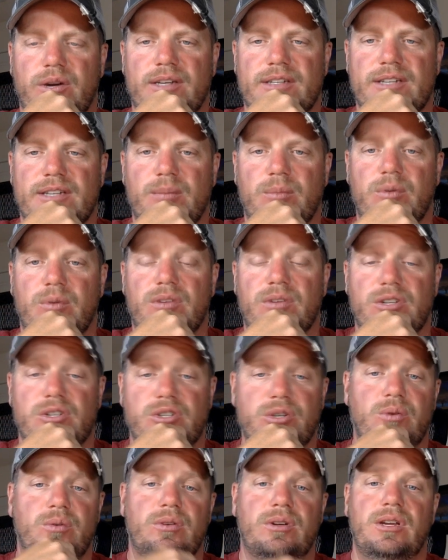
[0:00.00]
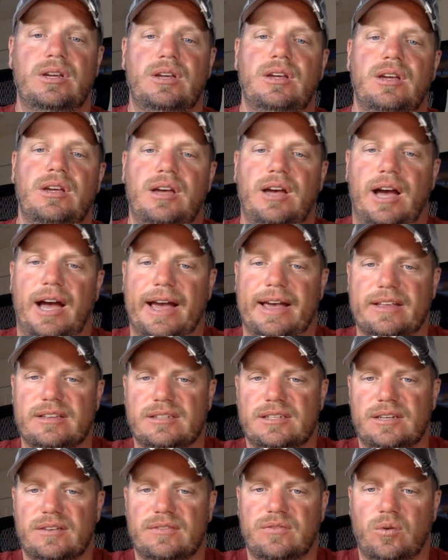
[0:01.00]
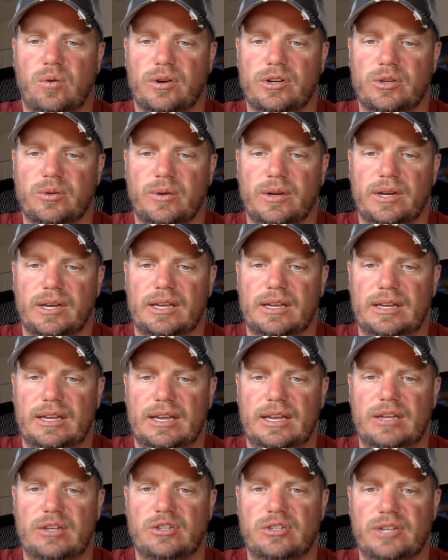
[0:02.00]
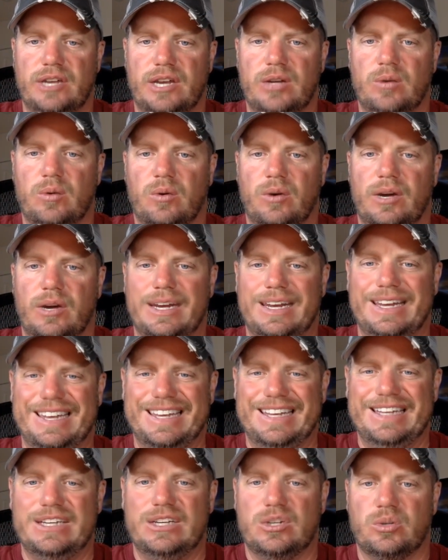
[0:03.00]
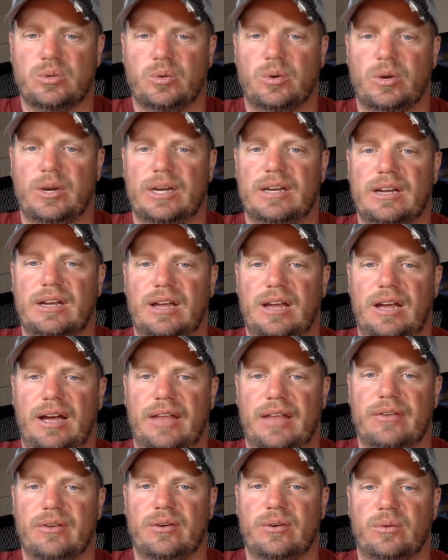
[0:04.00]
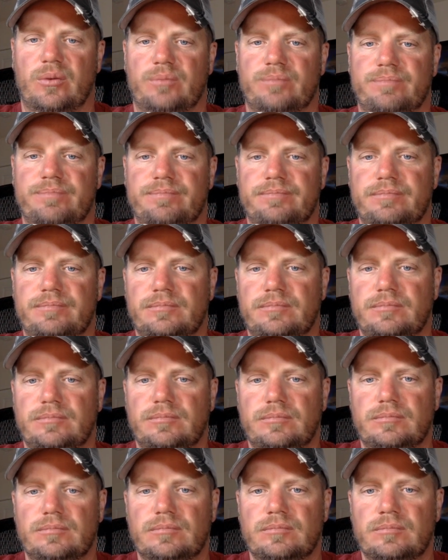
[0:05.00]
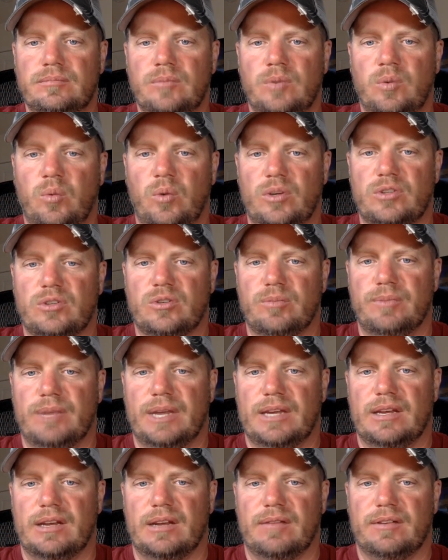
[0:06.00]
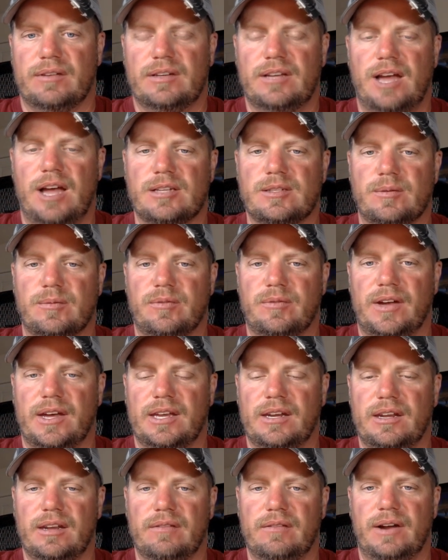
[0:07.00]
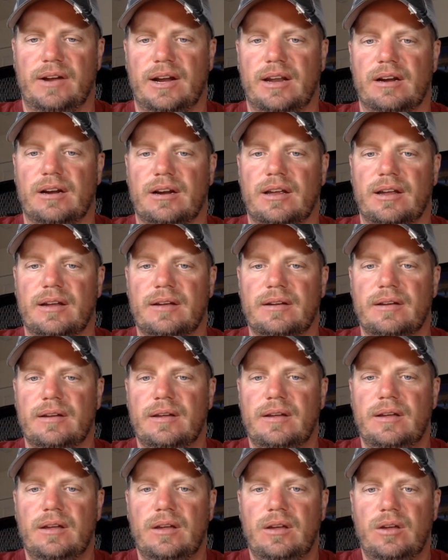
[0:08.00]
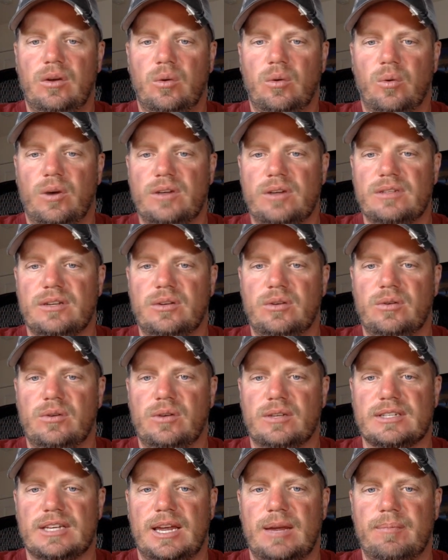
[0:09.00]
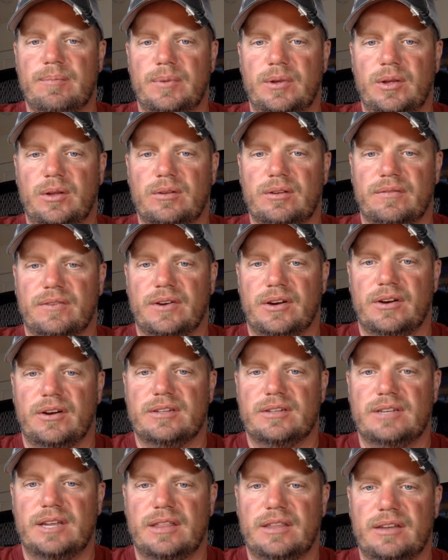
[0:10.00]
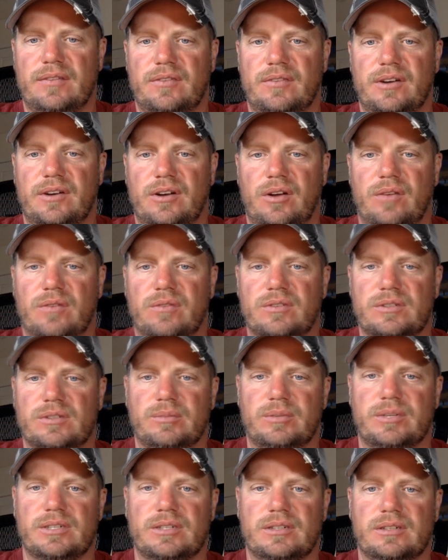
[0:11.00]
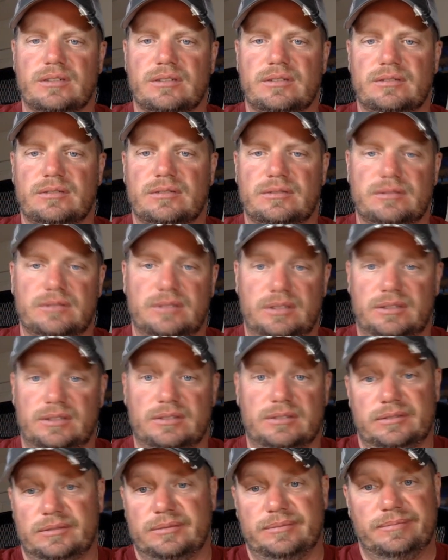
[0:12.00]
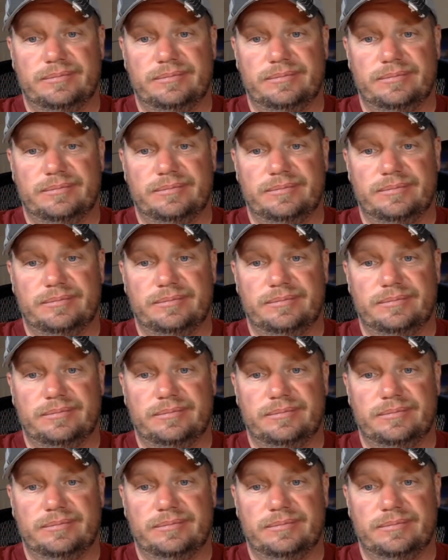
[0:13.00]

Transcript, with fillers: has now moved to June, I could see Ford doing it in January in Detroit on their own, which would make it a toss-up if I get invited or not. Where's the new Escape build configuration? Not there for at all for some reason. I don't know.